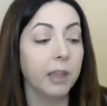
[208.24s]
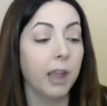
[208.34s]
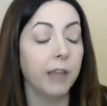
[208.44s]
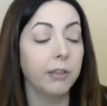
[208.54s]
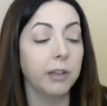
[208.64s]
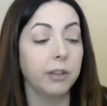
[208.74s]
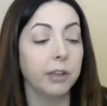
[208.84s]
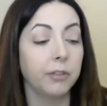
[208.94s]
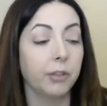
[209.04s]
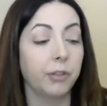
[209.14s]
And then
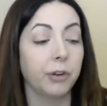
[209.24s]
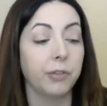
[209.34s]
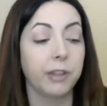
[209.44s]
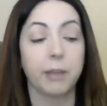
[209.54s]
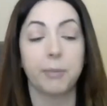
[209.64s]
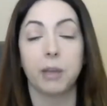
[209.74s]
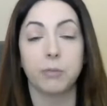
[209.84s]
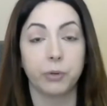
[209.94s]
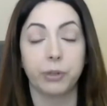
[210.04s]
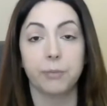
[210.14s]
the third thing that
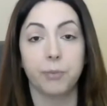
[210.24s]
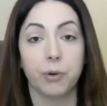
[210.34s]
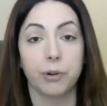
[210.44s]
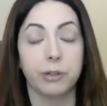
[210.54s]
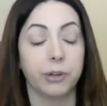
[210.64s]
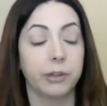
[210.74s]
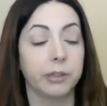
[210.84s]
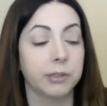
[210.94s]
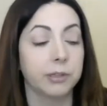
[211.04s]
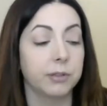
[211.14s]
becomes really important during
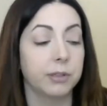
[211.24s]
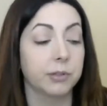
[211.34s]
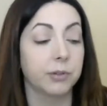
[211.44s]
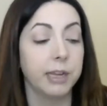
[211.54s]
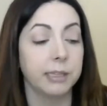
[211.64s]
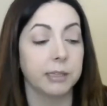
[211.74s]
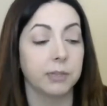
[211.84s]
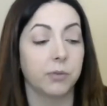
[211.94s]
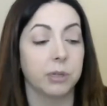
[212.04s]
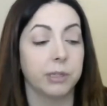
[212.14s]
this crisis,
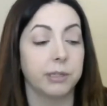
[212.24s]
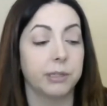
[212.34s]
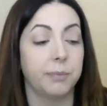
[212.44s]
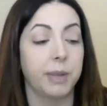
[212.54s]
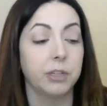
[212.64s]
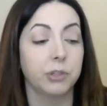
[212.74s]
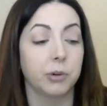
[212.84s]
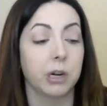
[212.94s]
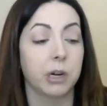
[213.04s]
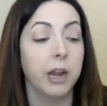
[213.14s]
of course, is to make
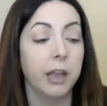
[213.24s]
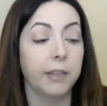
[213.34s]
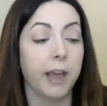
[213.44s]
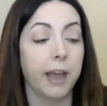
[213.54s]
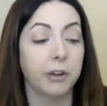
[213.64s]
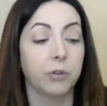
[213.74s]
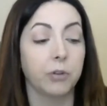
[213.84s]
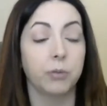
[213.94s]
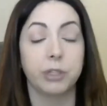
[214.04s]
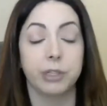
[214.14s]
sure that
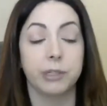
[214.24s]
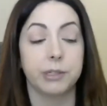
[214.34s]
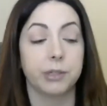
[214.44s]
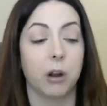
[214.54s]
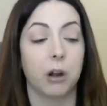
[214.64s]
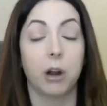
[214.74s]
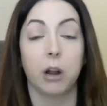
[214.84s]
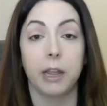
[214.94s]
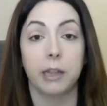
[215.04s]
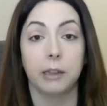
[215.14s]
your wishes are
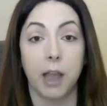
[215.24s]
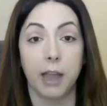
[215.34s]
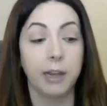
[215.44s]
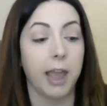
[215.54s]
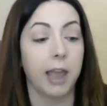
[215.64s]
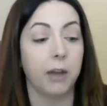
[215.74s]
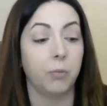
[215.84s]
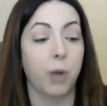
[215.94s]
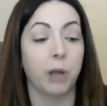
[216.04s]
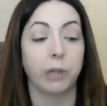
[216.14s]
in line and
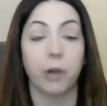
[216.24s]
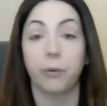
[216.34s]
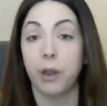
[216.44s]
well known